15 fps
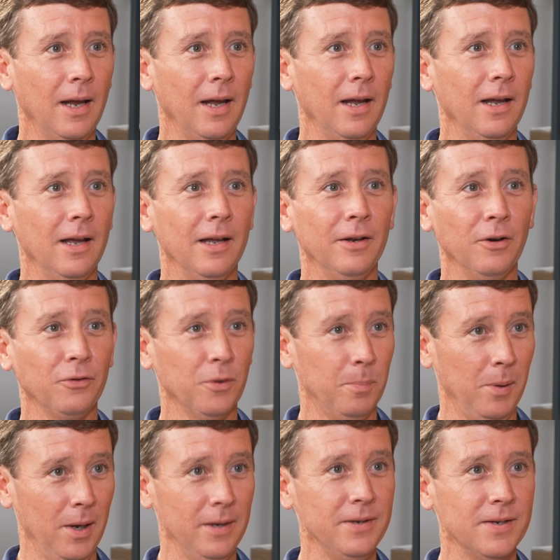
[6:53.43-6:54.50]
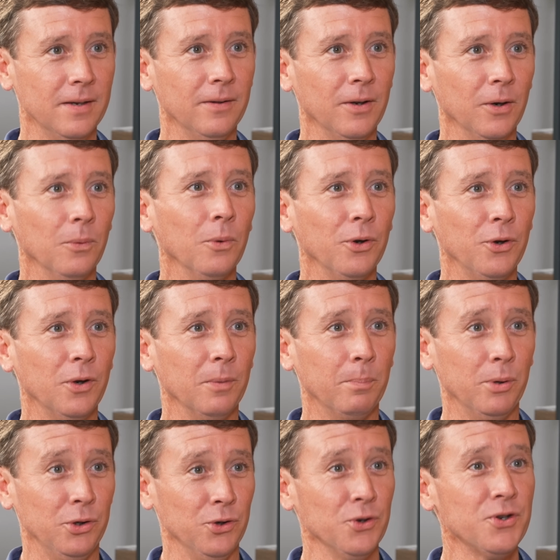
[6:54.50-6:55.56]
and there's a place in there where you can
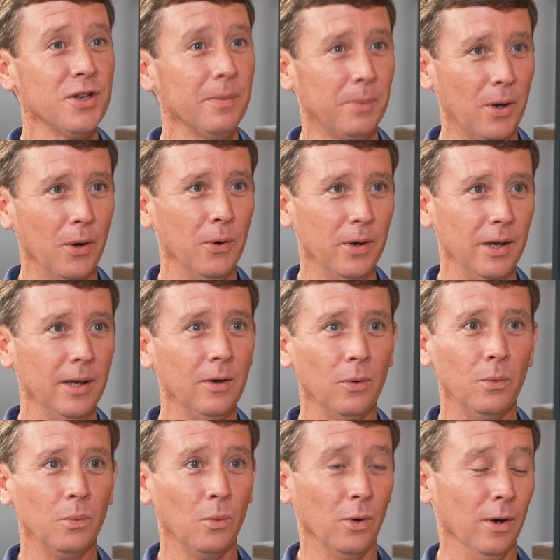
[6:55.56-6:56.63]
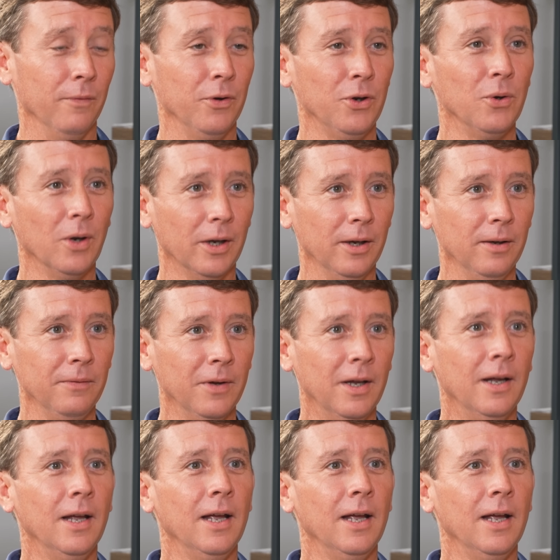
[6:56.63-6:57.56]
put your zip code in wherever you live,